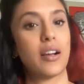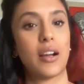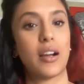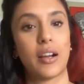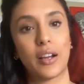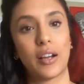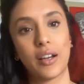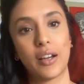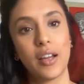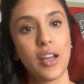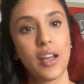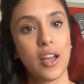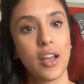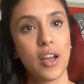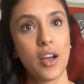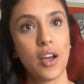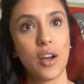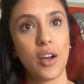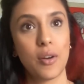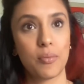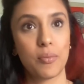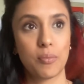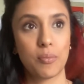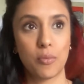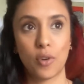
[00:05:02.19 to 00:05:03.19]
a
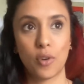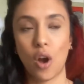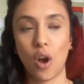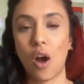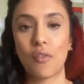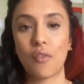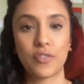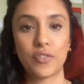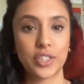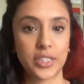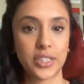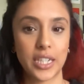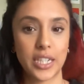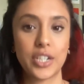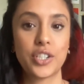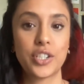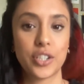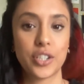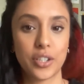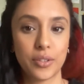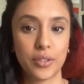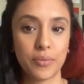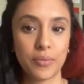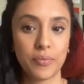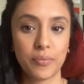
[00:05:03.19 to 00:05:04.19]

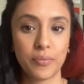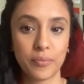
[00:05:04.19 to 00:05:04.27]
conversation.